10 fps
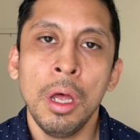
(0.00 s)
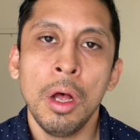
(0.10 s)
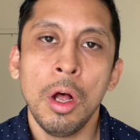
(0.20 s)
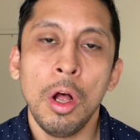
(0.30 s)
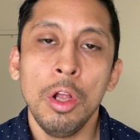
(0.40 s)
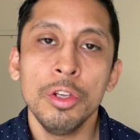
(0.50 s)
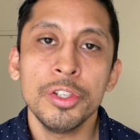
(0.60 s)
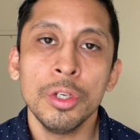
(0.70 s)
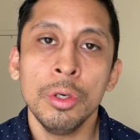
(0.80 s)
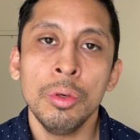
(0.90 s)

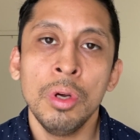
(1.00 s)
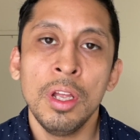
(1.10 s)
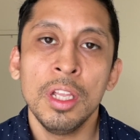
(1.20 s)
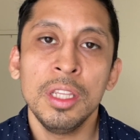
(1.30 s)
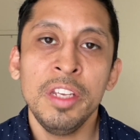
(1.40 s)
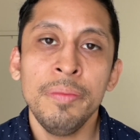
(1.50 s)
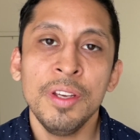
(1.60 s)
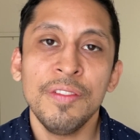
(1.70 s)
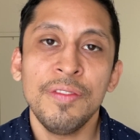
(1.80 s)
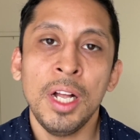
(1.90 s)
Also, leave me a
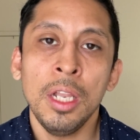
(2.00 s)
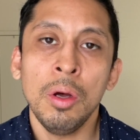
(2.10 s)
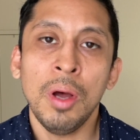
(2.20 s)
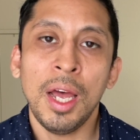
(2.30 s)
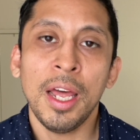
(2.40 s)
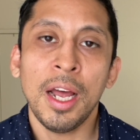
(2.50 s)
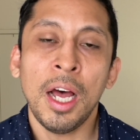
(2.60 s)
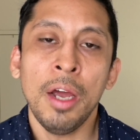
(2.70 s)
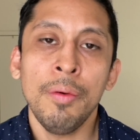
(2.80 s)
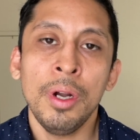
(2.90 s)
follow at
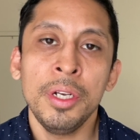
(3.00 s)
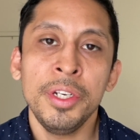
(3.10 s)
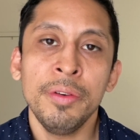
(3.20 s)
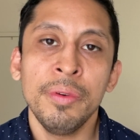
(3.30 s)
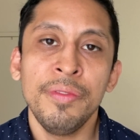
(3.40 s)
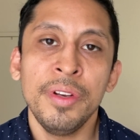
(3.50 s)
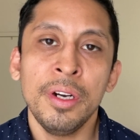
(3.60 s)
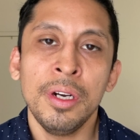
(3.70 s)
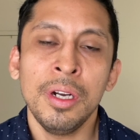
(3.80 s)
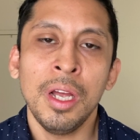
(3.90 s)
Iron D
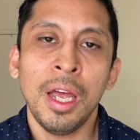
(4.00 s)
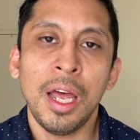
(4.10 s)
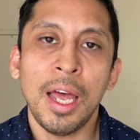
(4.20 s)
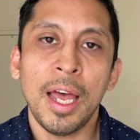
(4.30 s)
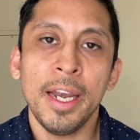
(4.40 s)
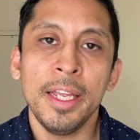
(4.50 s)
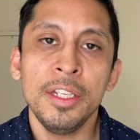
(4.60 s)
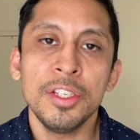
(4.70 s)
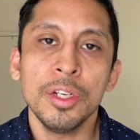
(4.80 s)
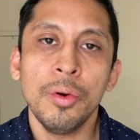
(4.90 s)
Rivera at
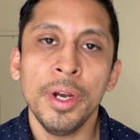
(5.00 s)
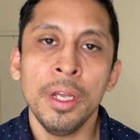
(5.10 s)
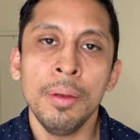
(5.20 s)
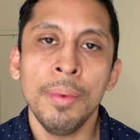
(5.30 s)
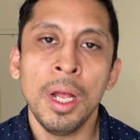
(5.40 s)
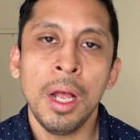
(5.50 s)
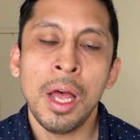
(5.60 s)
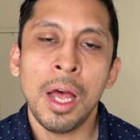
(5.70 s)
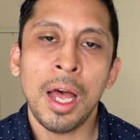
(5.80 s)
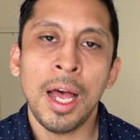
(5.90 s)
Instagram,
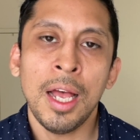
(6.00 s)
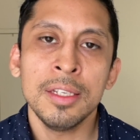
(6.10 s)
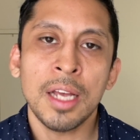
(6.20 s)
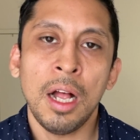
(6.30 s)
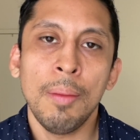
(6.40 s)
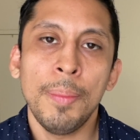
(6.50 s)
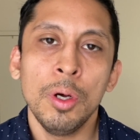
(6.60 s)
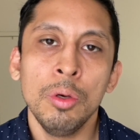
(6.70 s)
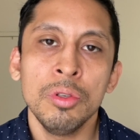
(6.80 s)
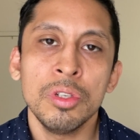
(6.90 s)
as I'll
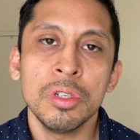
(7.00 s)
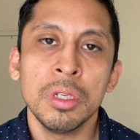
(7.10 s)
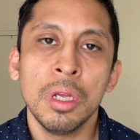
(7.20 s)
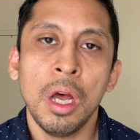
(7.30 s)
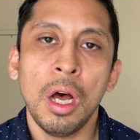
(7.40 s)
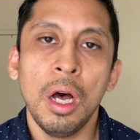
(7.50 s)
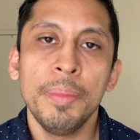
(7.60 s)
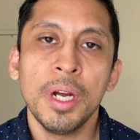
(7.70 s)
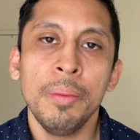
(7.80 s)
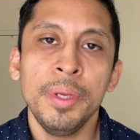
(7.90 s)
post
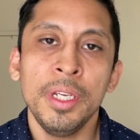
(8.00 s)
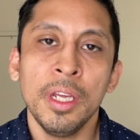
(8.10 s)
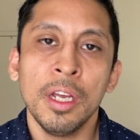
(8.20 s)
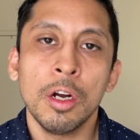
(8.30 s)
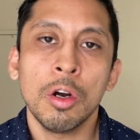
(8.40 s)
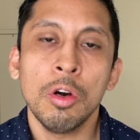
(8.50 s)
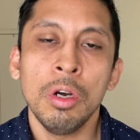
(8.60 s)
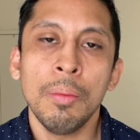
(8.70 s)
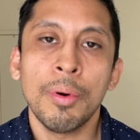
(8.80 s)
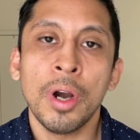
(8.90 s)
upcoming and current
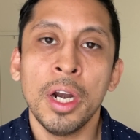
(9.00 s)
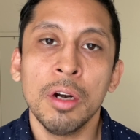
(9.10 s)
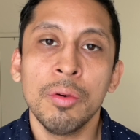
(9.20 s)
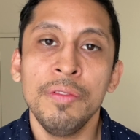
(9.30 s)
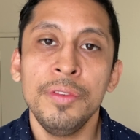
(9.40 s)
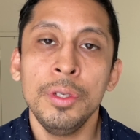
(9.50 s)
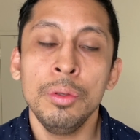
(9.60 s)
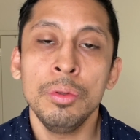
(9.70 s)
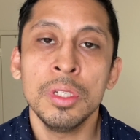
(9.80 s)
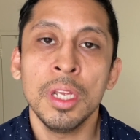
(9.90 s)
product
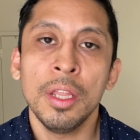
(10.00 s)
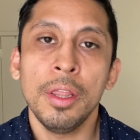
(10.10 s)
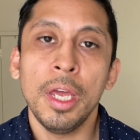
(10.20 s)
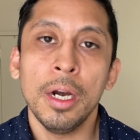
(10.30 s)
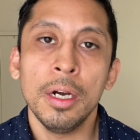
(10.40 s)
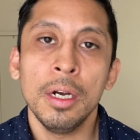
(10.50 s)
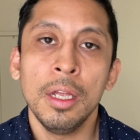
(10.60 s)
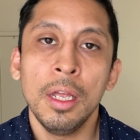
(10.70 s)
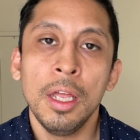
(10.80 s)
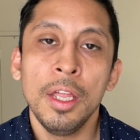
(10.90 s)
reviews there.
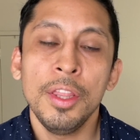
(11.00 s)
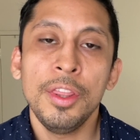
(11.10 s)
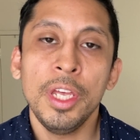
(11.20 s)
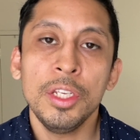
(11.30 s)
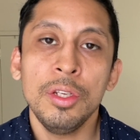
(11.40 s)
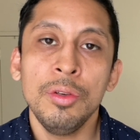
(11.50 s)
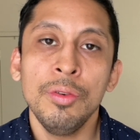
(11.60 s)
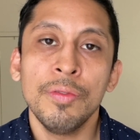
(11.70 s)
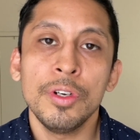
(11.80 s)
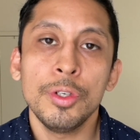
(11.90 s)
Thank you
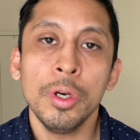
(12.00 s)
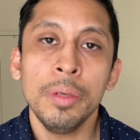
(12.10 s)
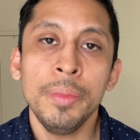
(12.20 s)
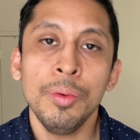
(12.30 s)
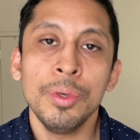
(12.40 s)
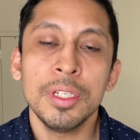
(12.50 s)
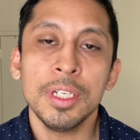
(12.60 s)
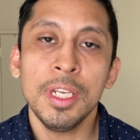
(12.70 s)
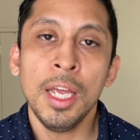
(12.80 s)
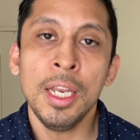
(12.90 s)
for joining me once
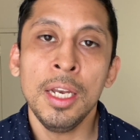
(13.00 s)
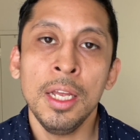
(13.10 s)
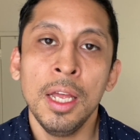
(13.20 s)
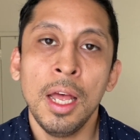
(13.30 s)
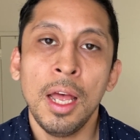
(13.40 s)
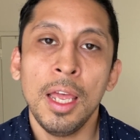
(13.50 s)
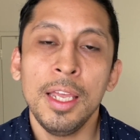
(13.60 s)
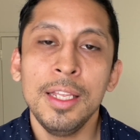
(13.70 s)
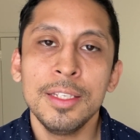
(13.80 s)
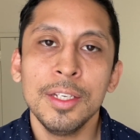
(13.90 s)
again.
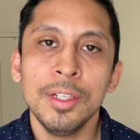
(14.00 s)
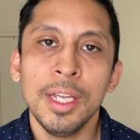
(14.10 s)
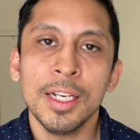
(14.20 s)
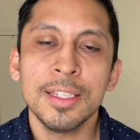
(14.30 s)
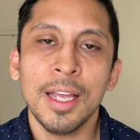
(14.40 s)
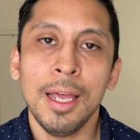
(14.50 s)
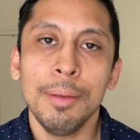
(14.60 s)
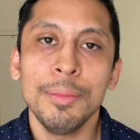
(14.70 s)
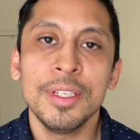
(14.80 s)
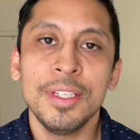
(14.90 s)
Until next time,
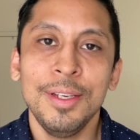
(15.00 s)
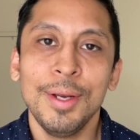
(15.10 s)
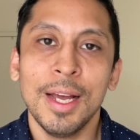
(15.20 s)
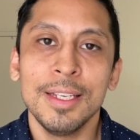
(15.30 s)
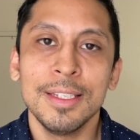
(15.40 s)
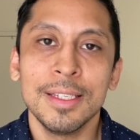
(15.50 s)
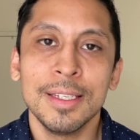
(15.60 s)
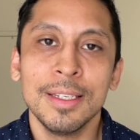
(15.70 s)
see you guys.